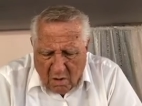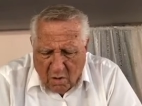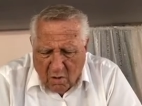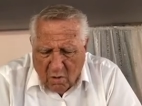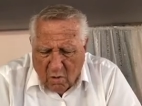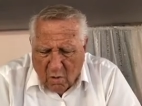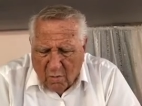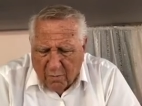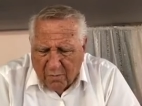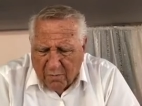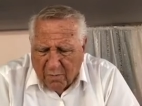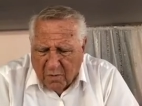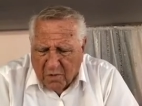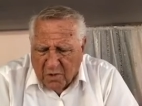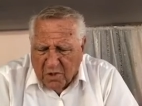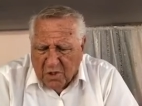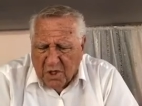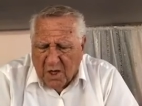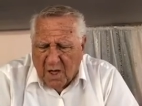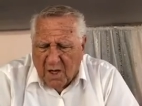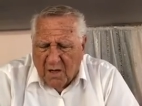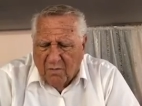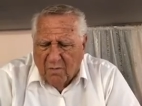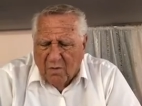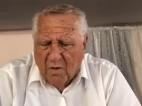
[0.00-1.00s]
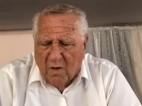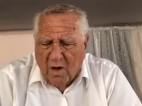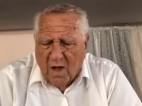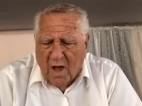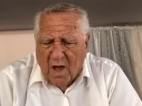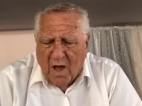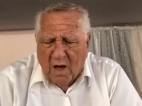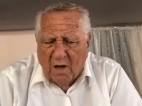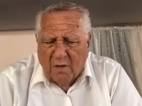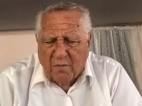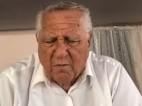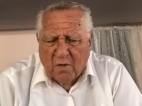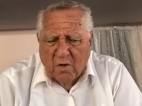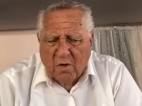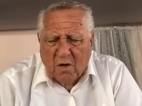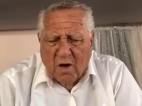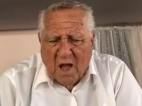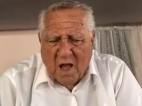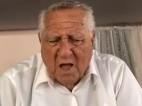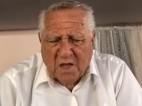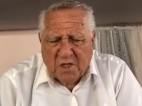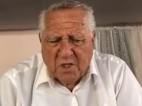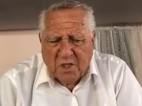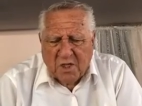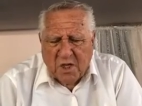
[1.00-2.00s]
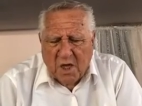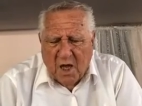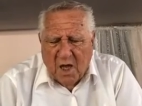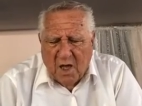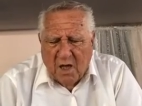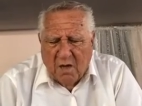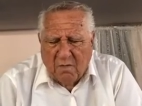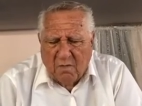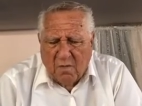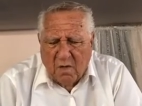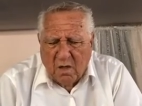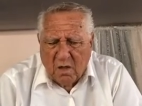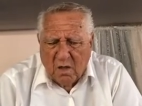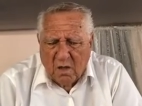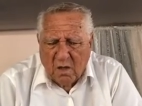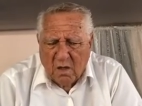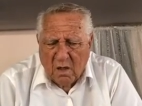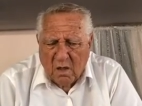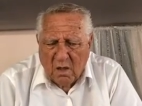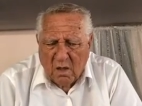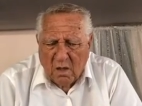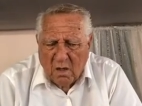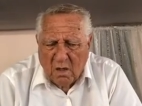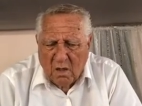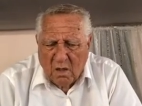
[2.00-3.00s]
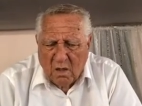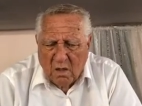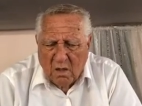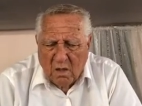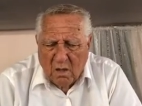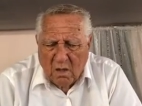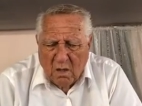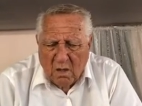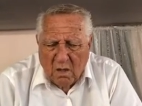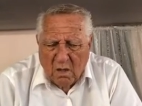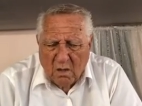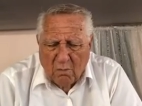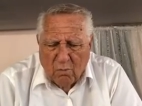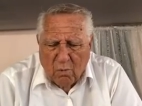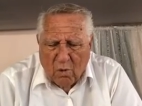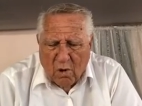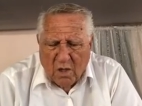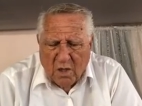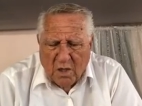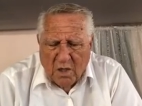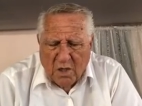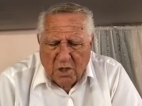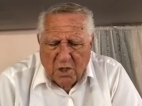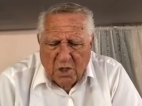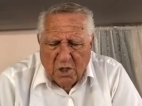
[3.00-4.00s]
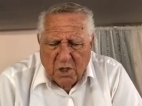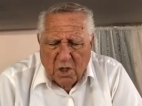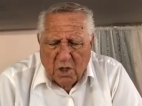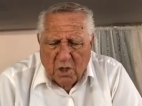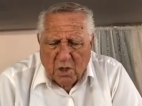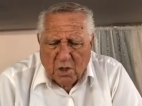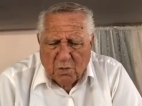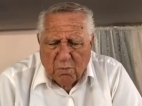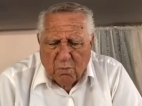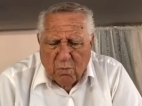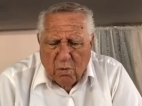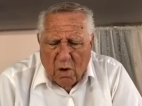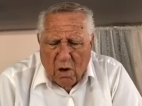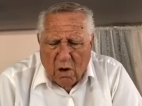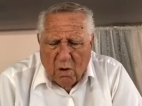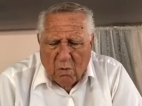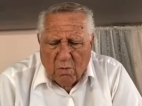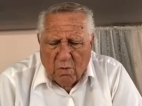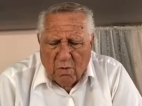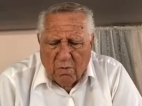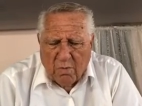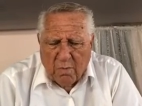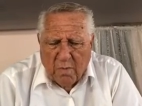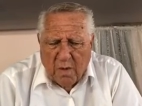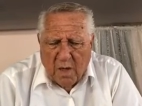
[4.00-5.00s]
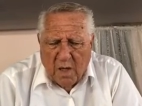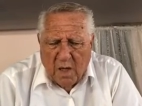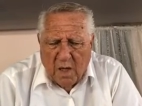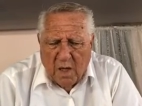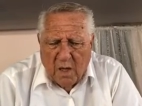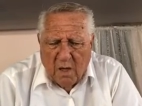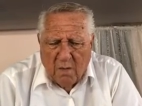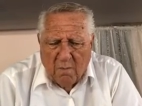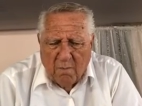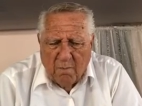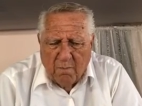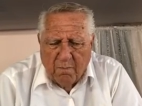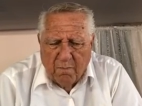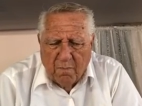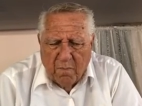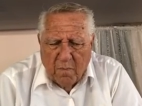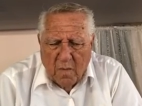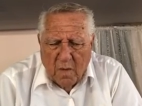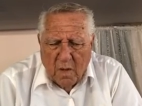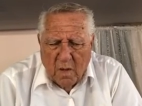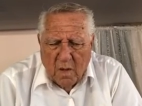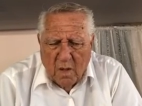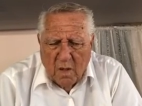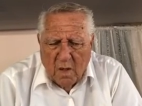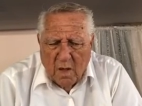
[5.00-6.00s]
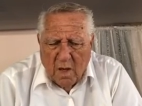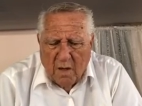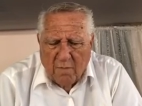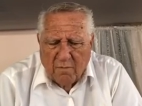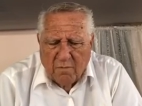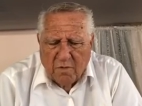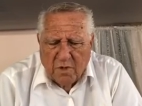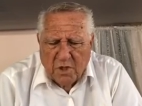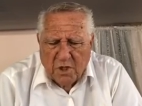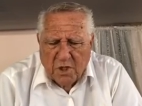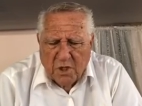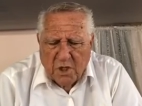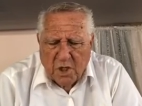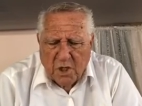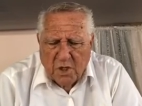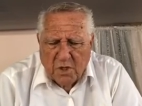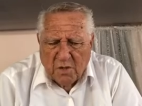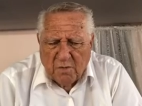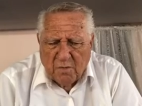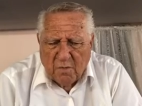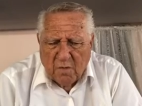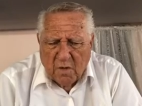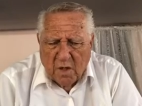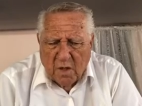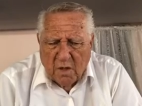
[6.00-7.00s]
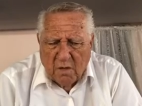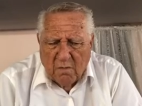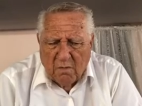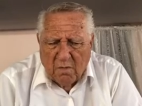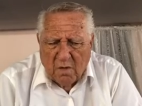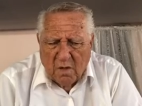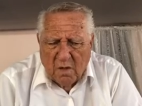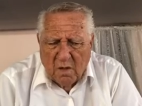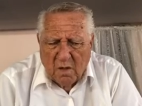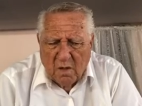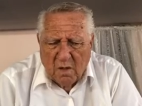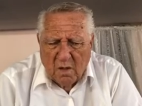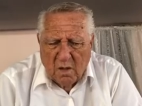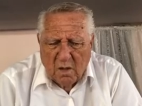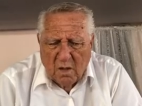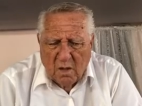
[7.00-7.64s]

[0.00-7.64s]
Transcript: You know if you're saved or not. If you're not saved, Pray this sinner's prayer with me. Have your sins forgiven.